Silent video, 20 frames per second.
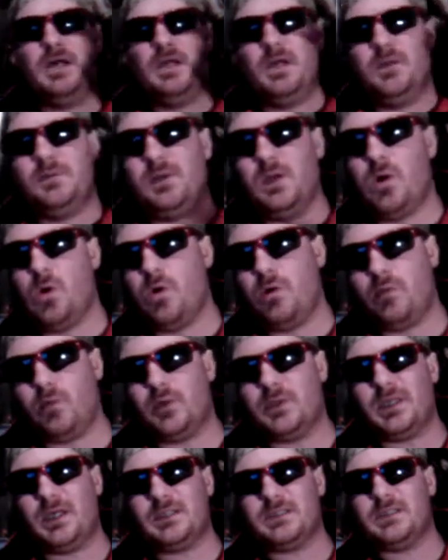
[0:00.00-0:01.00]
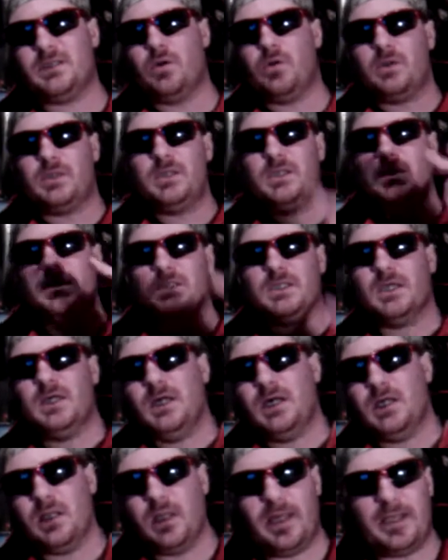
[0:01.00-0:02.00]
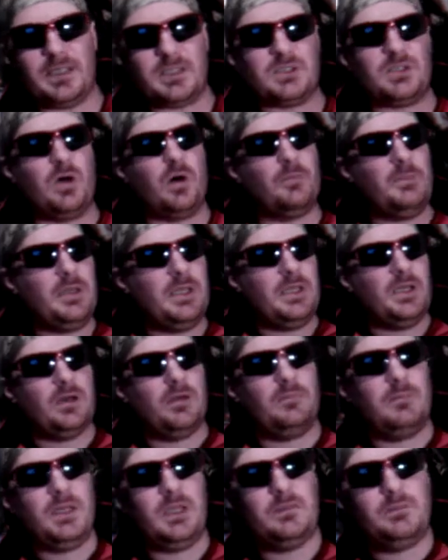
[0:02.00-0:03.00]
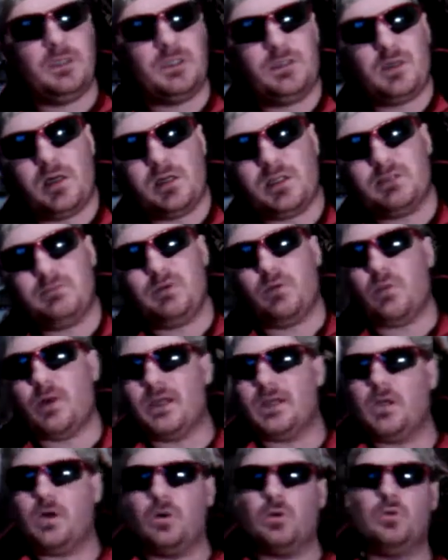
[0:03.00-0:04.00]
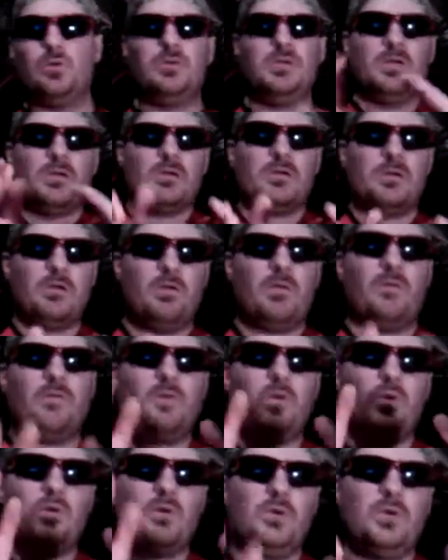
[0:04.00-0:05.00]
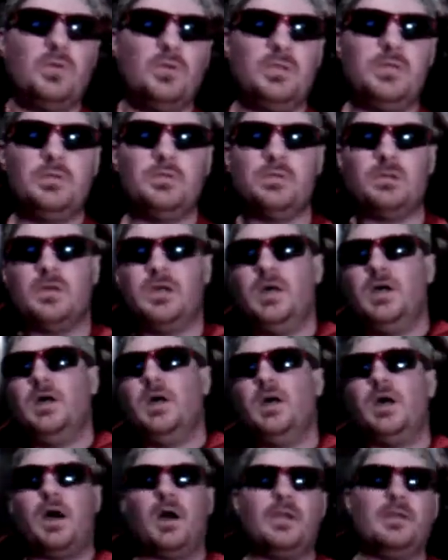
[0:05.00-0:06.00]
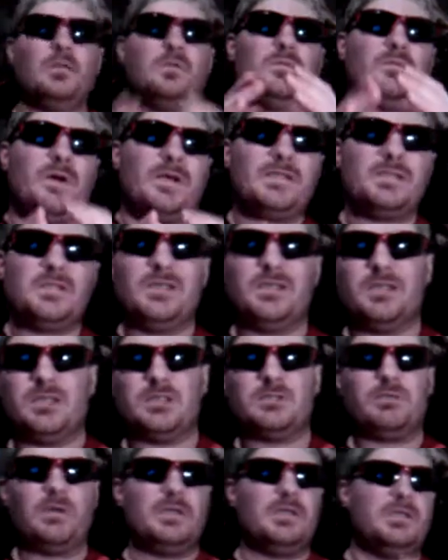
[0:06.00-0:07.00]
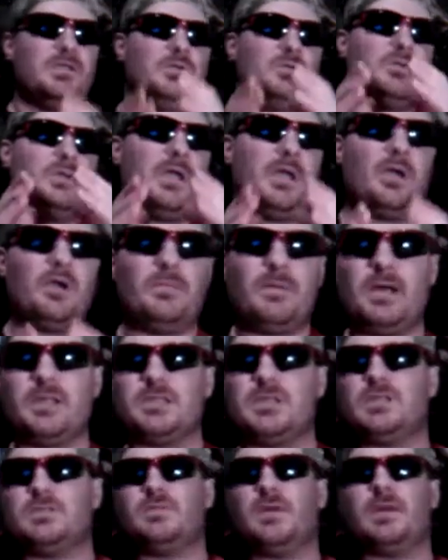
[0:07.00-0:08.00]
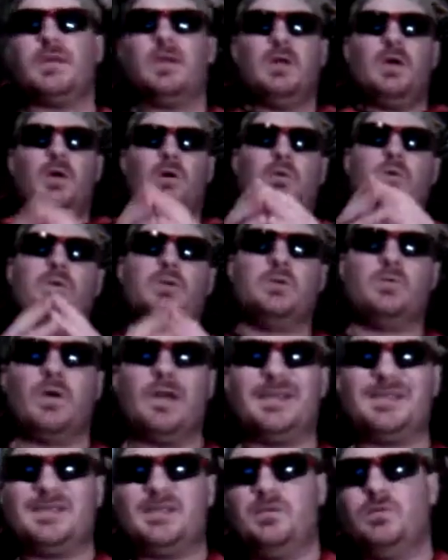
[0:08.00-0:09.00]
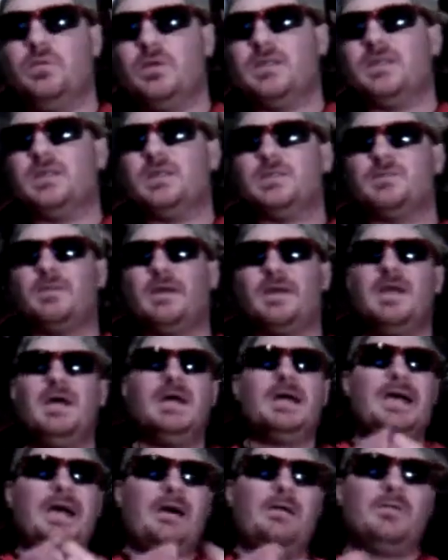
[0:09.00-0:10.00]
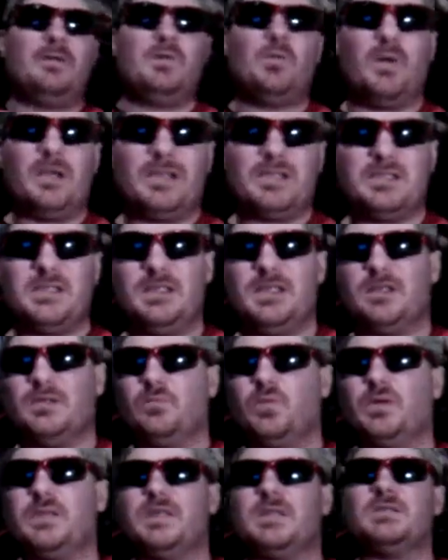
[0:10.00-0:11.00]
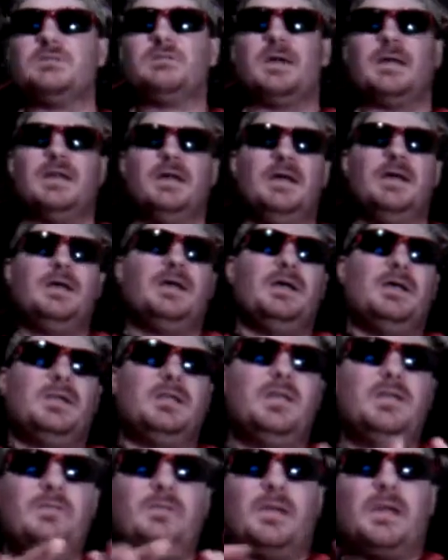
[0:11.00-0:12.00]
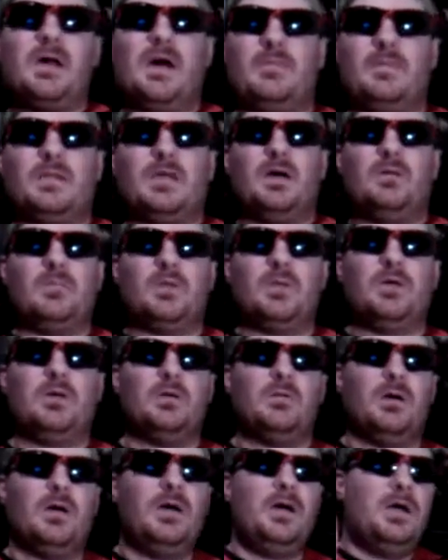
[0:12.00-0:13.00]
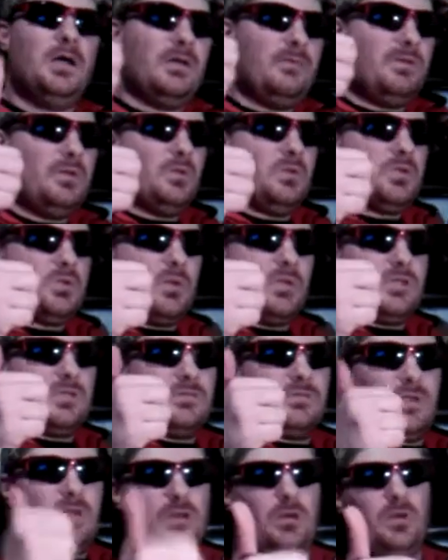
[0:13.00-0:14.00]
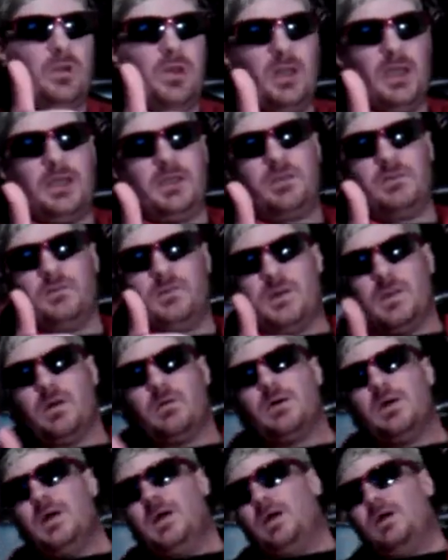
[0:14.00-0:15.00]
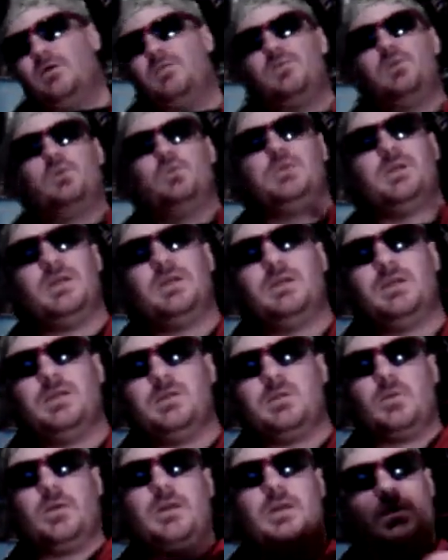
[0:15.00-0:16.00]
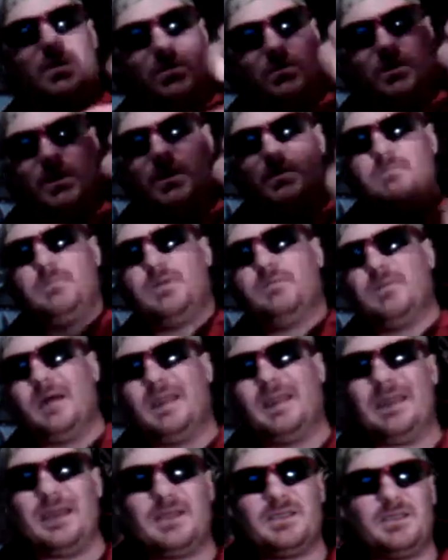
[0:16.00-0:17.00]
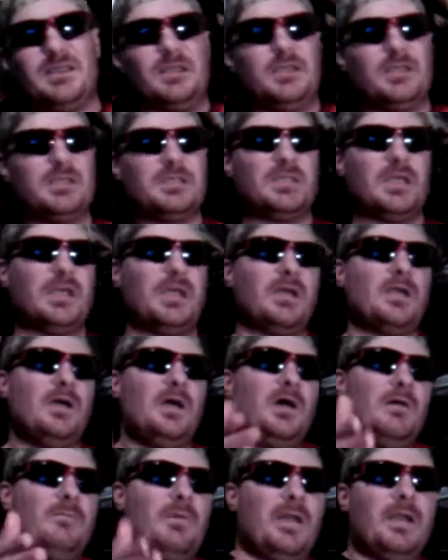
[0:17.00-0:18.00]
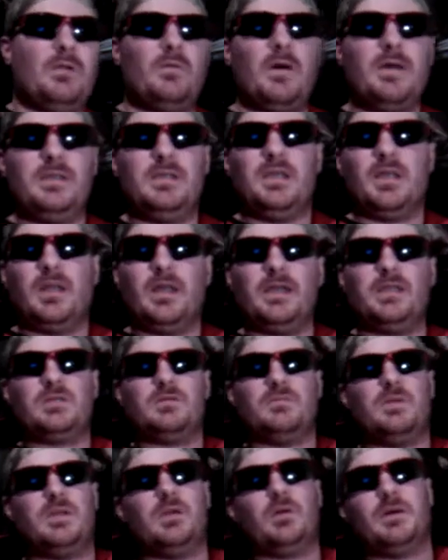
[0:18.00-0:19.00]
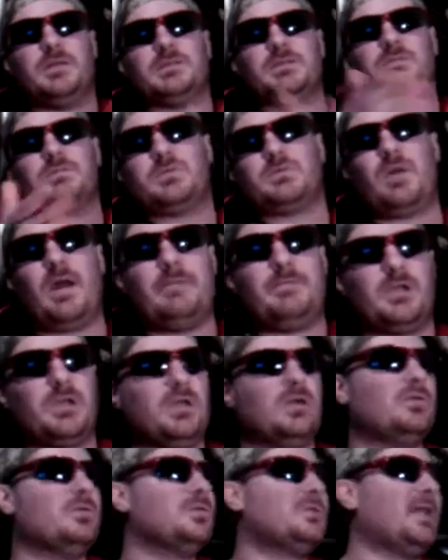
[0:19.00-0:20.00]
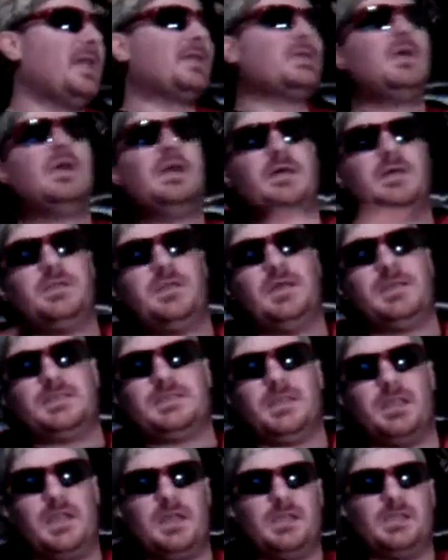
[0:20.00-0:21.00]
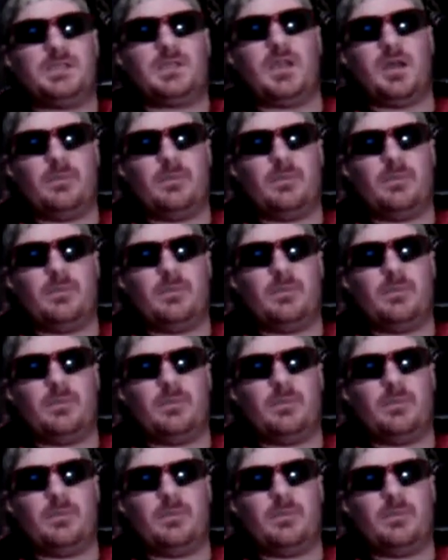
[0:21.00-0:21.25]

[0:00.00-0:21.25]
If you're going for Dustin Ortiz, let us know. Me and Big Dog Jimmy want to know who you're going for. Are you invested in this fight? Do you care about this fight? Who do you want to see win this fight? How do you want to see them win this fight? Leave a comment down below. If you enjoyed the video, like the video. If you didn't enjoy it, go ahead and be my guest and dislike it. But I'd rather you like the video and subscribe to Colonel Jack's Destination.